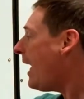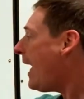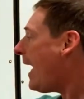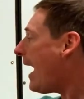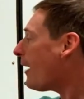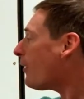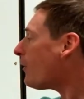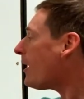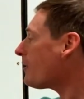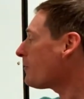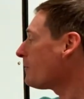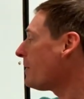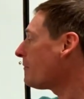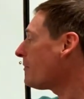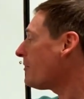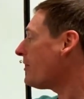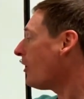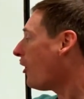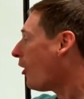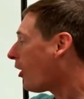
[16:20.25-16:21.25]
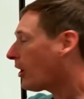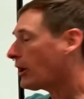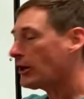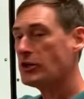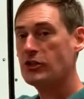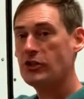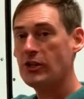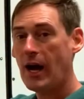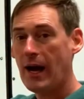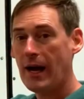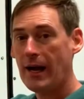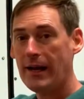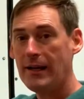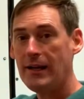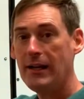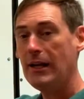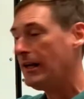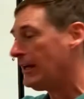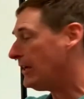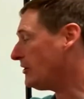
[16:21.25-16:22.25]
How do I remember that arc
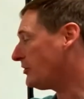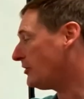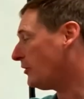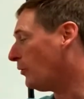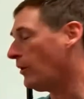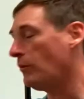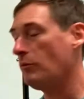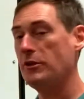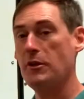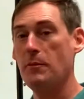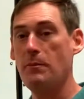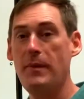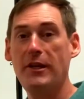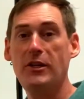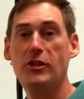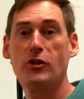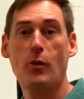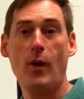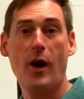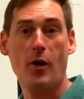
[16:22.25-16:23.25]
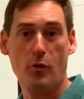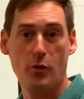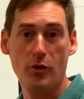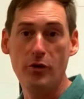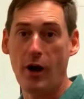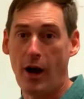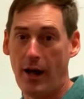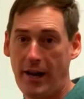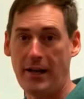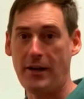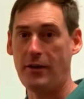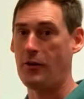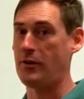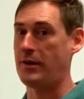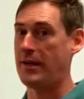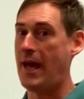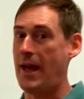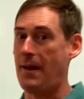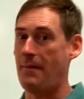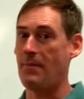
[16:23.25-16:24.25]
sine is the one with the big square root on it?
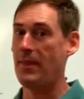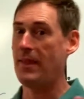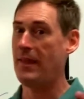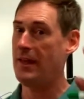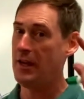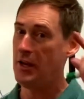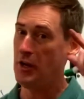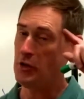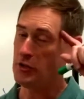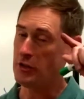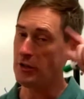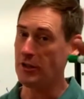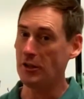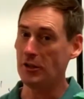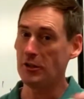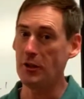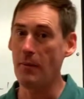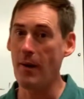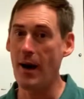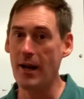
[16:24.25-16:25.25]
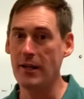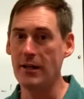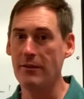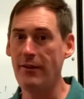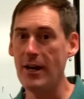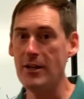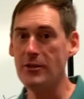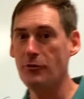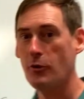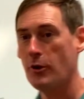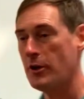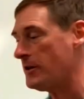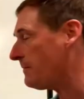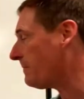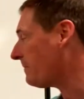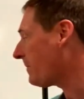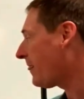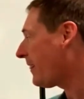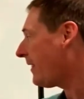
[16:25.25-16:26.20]
Okay, here's a little mnemonic device for you.